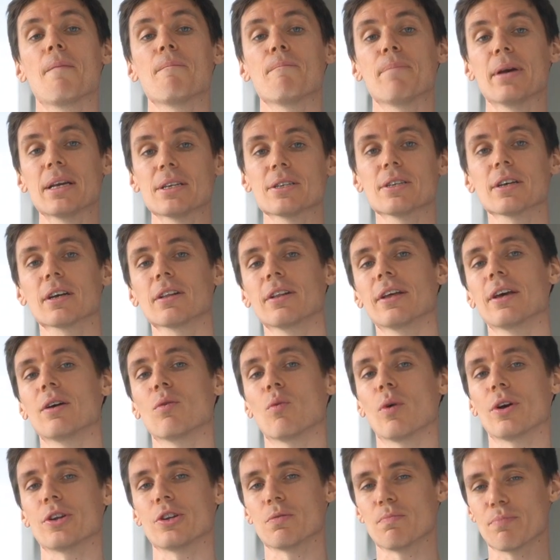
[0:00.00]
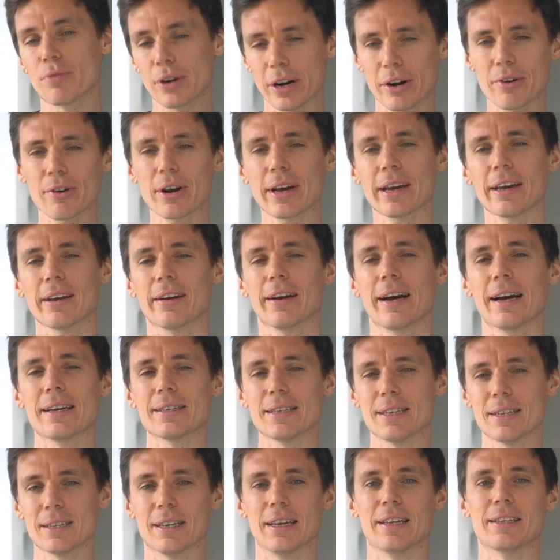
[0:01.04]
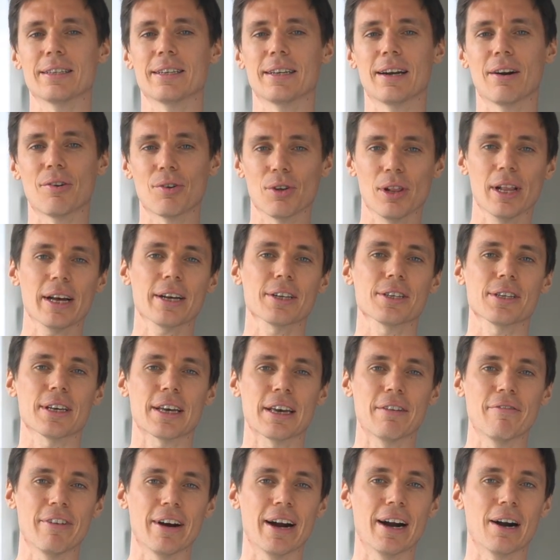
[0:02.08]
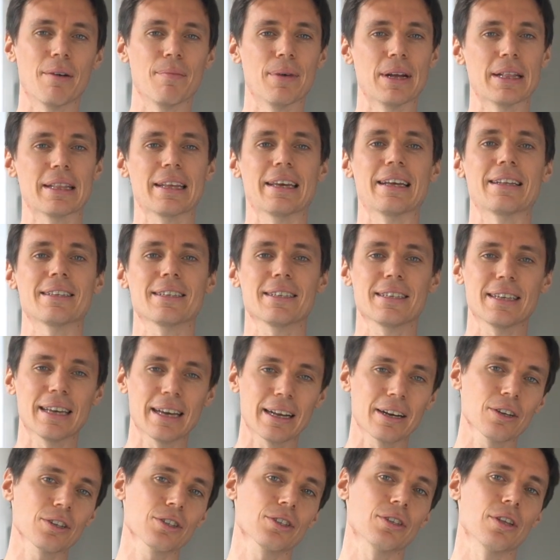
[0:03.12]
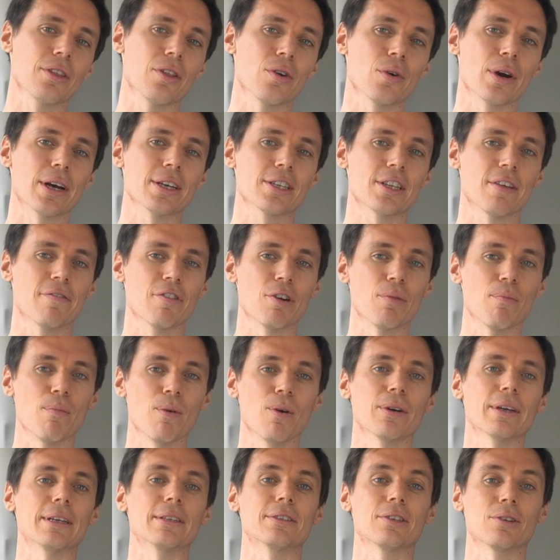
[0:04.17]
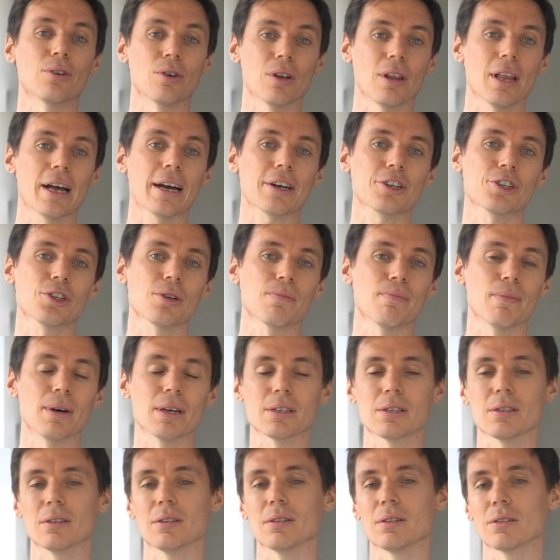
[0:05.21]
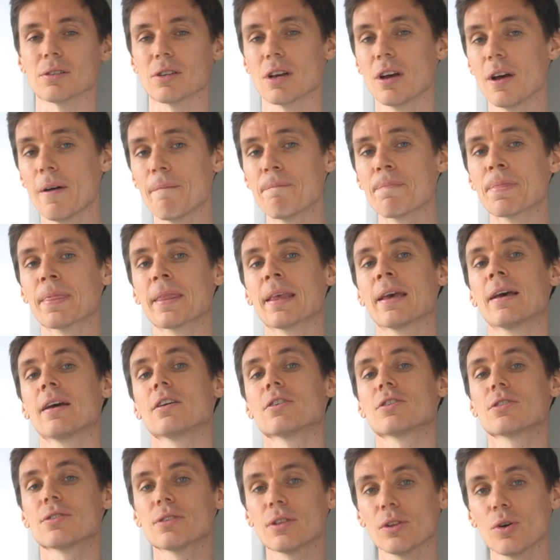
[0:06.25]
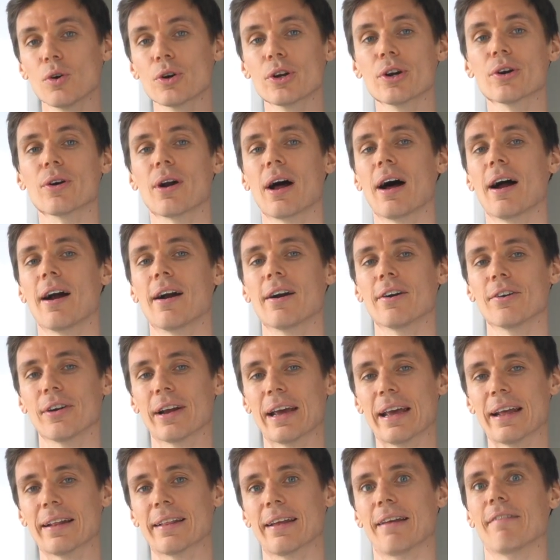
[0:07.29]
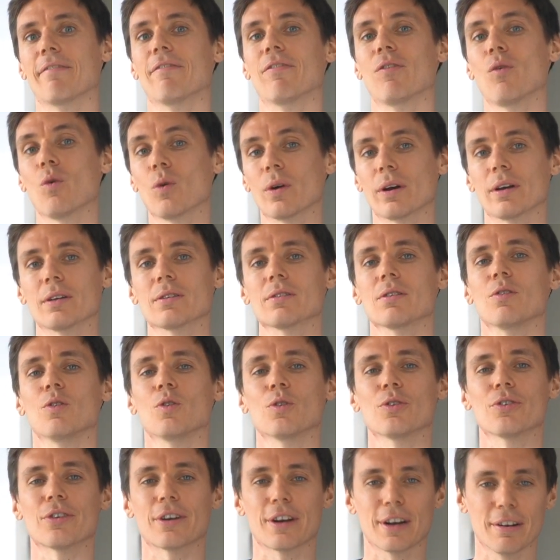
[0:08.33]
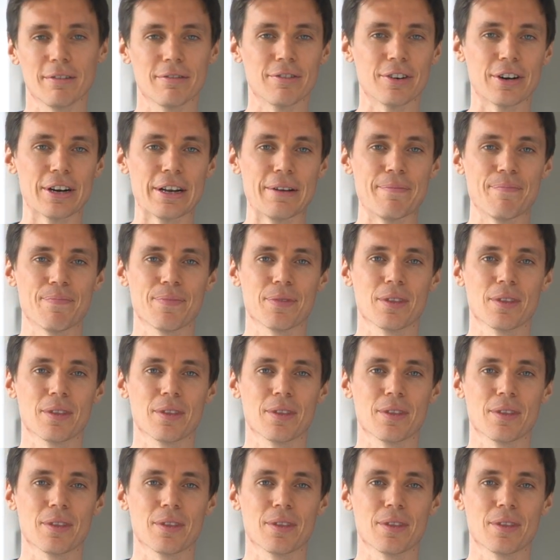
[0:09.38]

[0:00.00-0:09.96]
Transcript: Basically, when your brain recognizes it's in a relaxing environment, it signals to the rest of your body to relax your muscles, slow your heart rate, and focus on recovery.